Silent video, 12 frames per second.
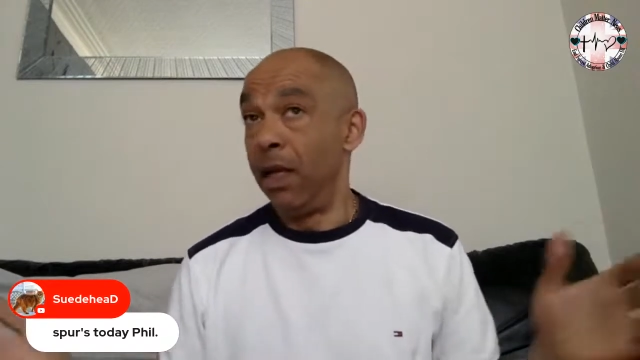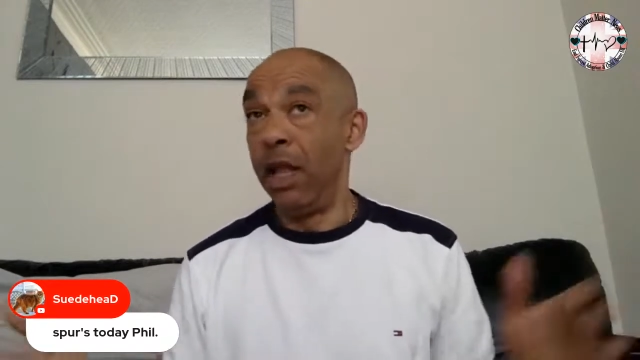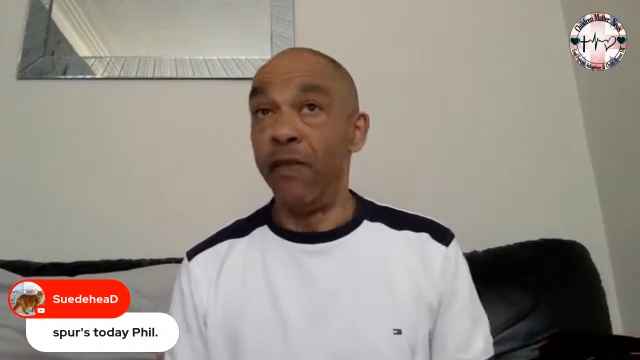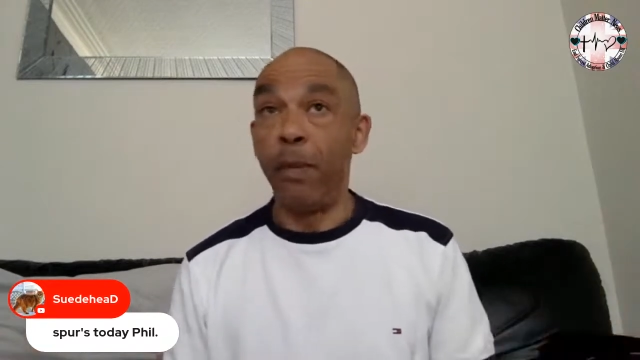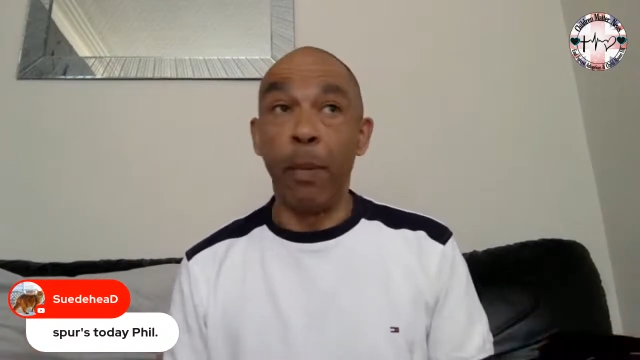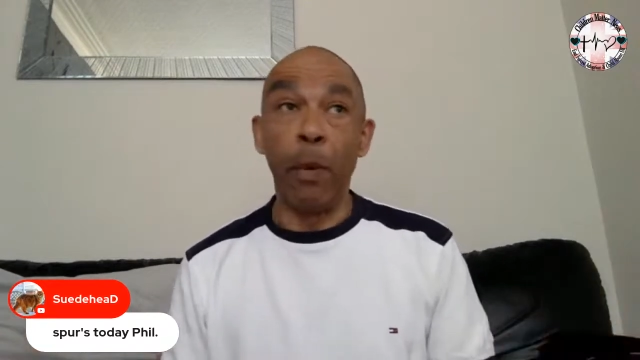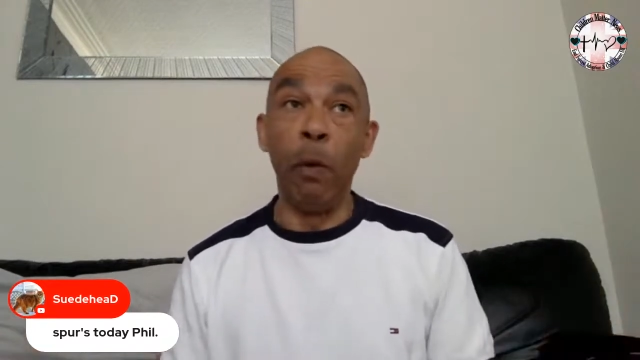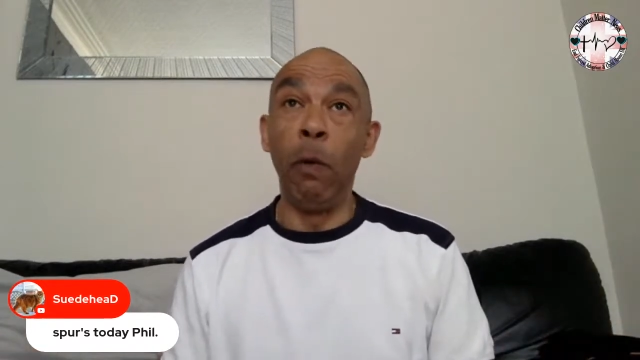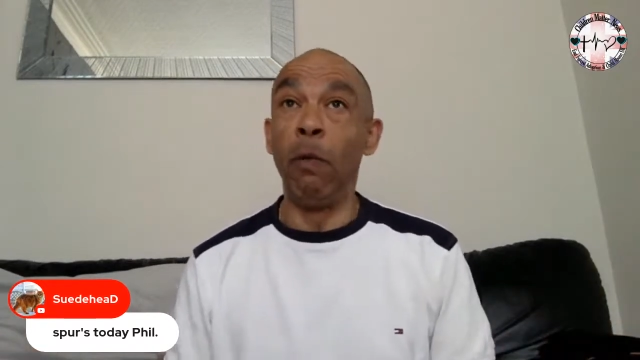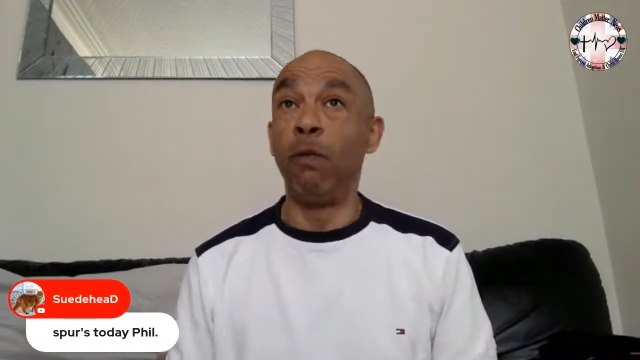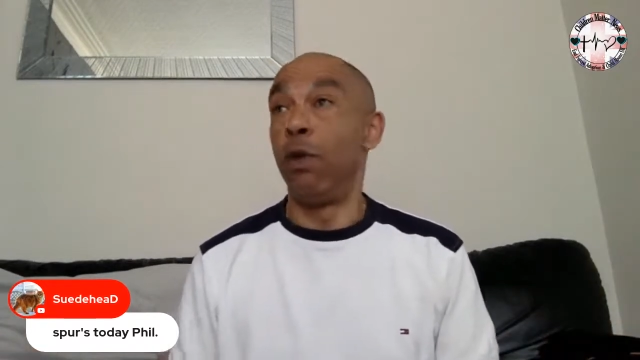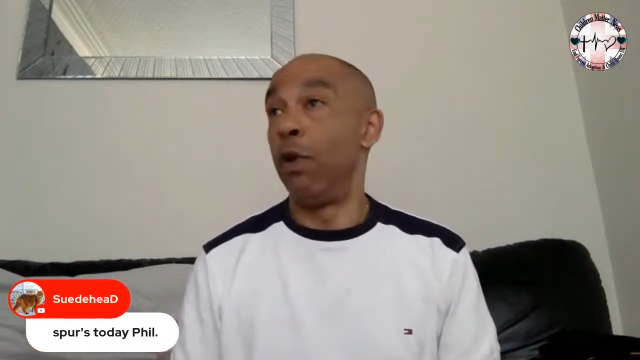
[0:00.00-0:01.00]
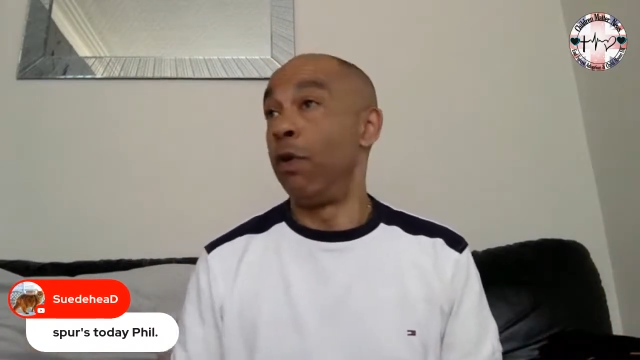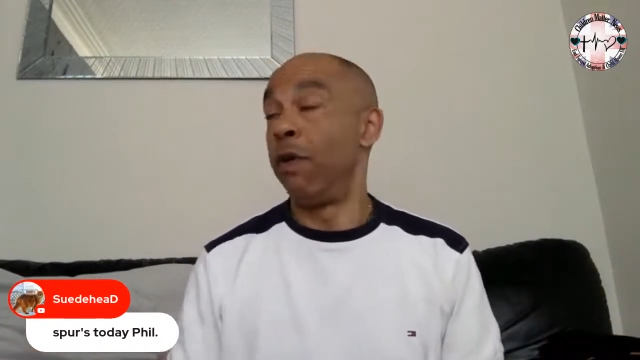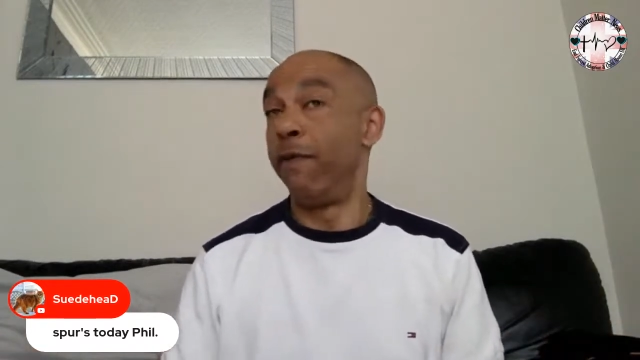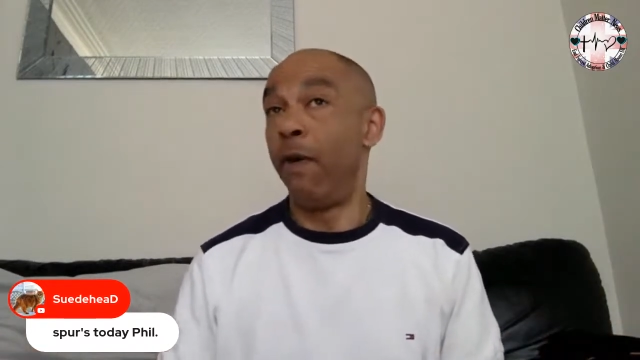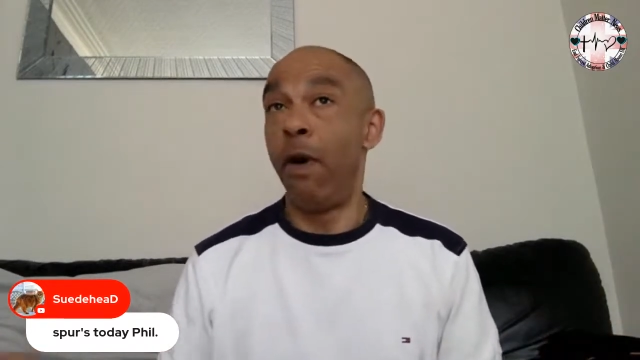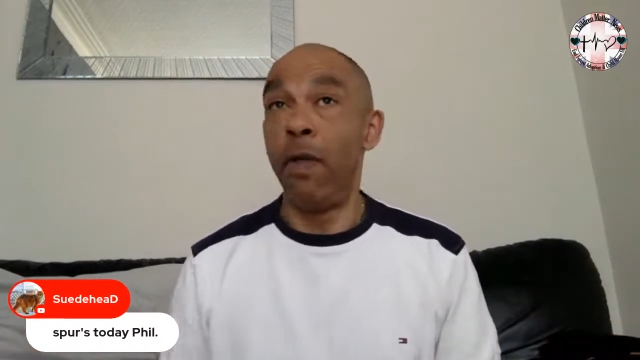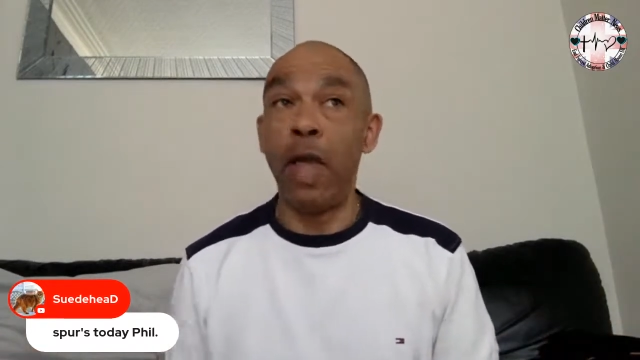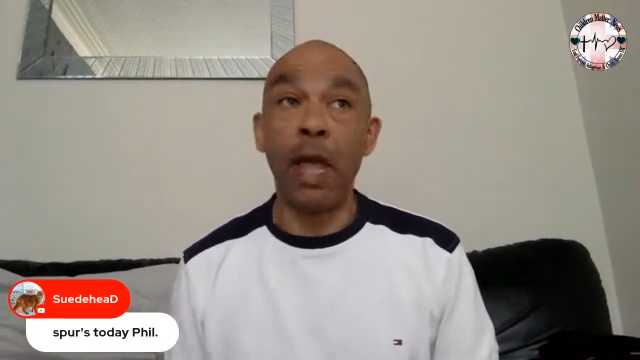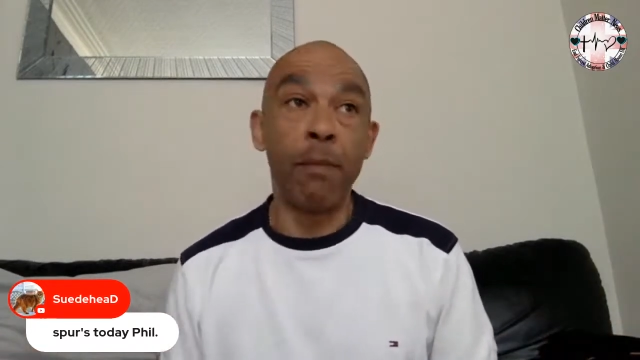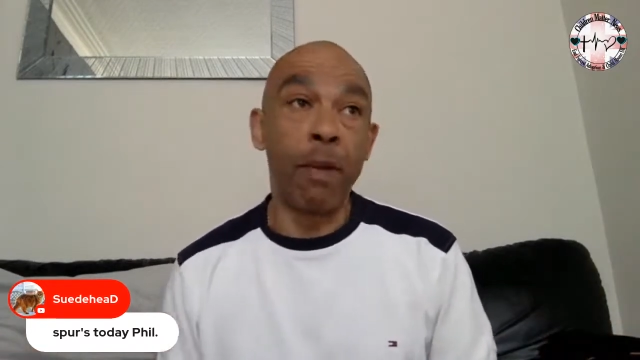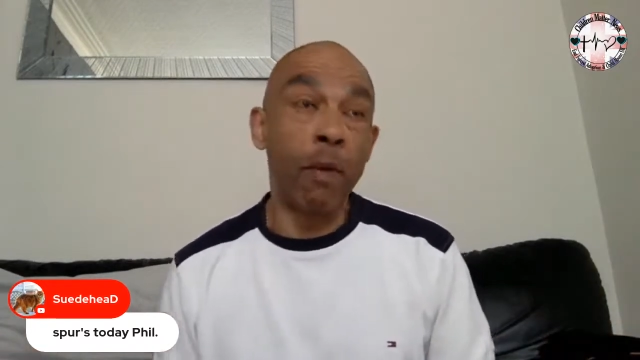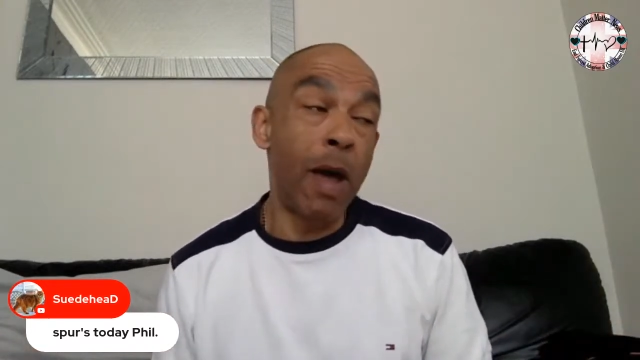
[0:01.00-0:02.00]
Liverpool, who'd have thought
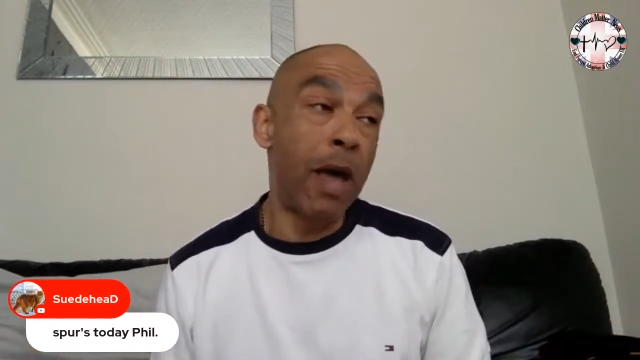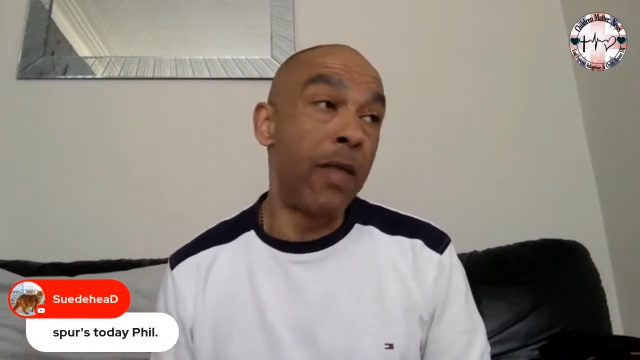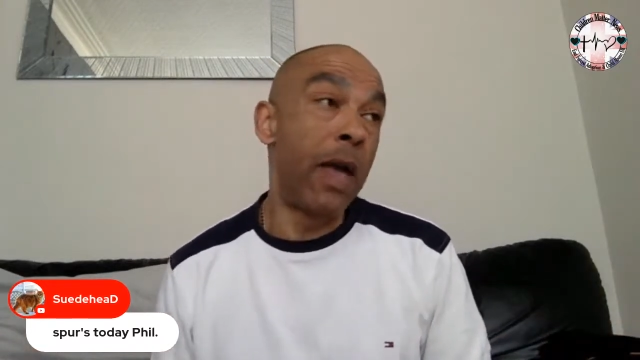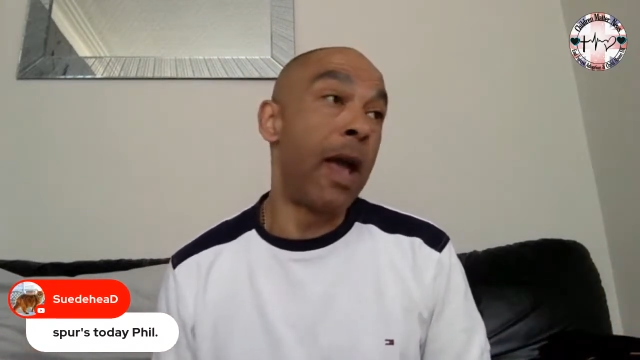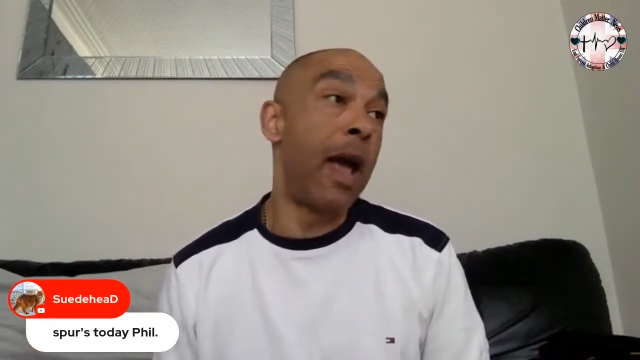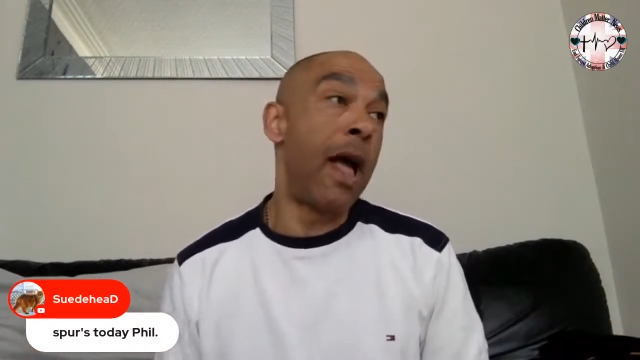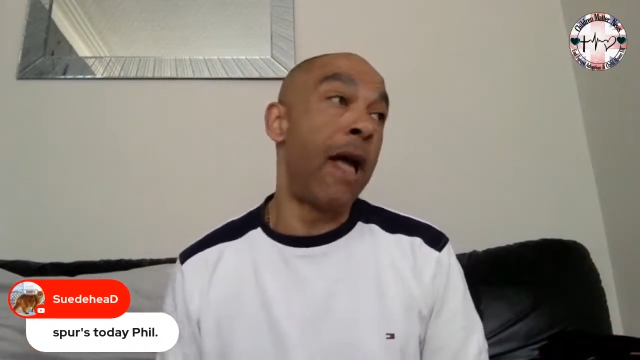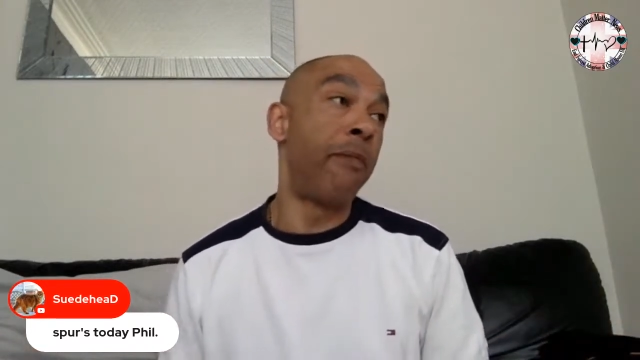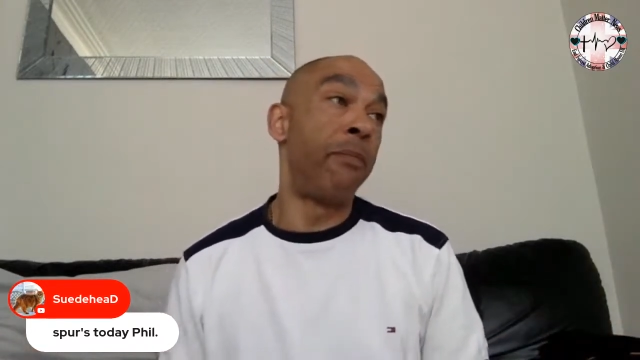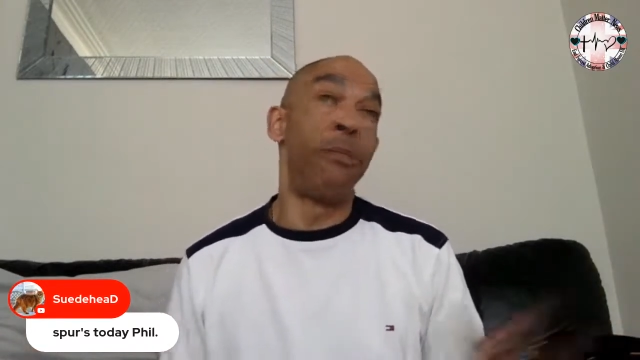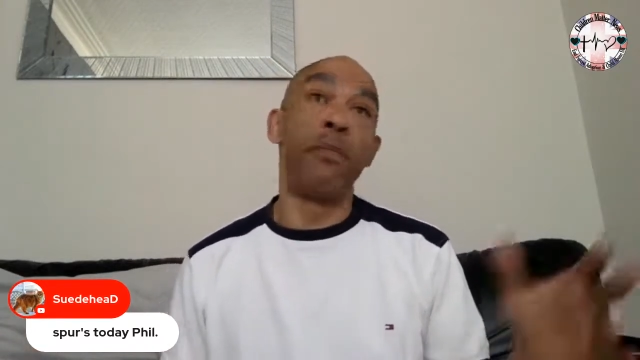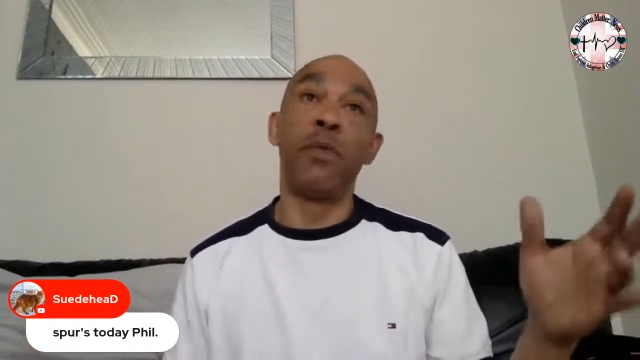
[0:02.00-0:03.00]
they'd be where they are?